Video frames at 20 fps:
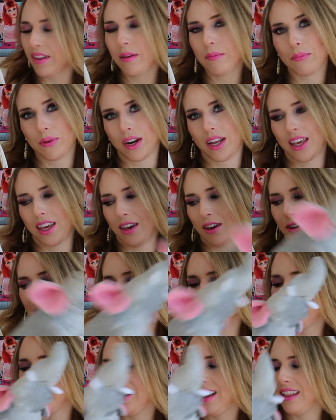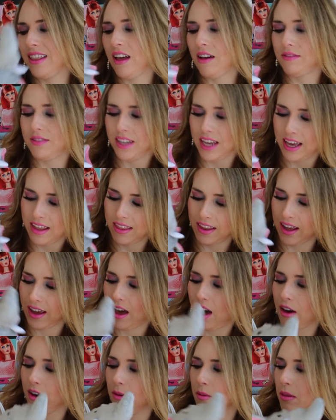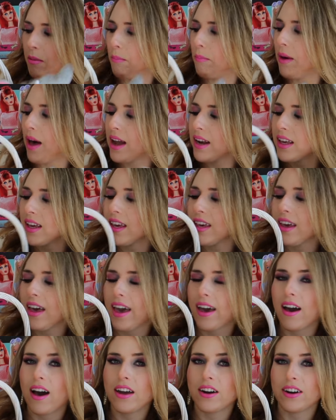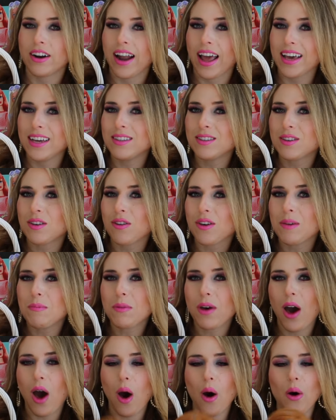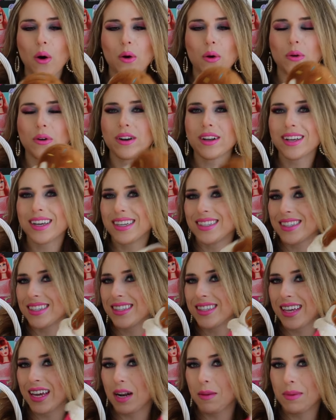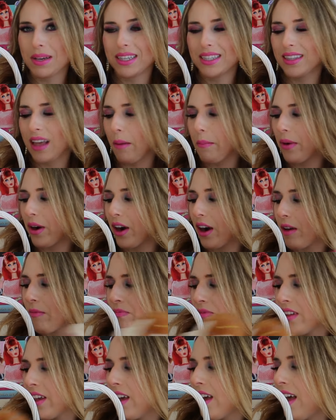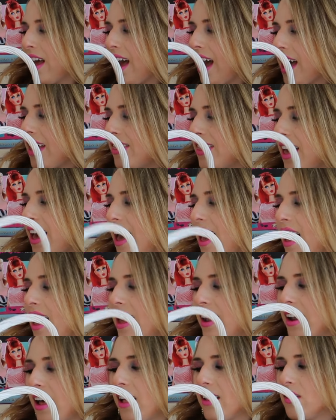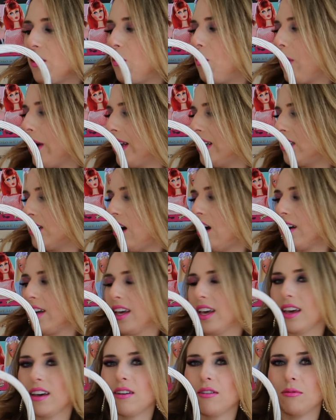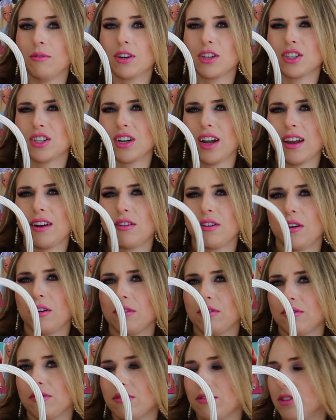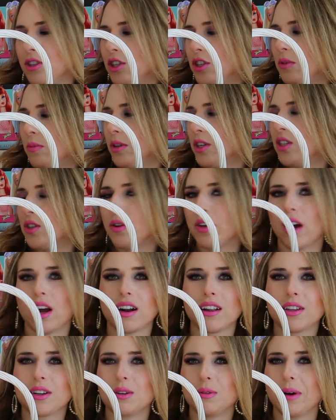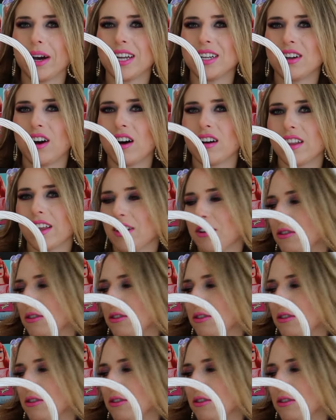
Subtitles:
Pretty cute. Sunday loves it. And then I got her the bunny. I got her an ice cream cone because it's going to be summer. And then a little white doggy, which I don't know if she should be chewing on a little white dog like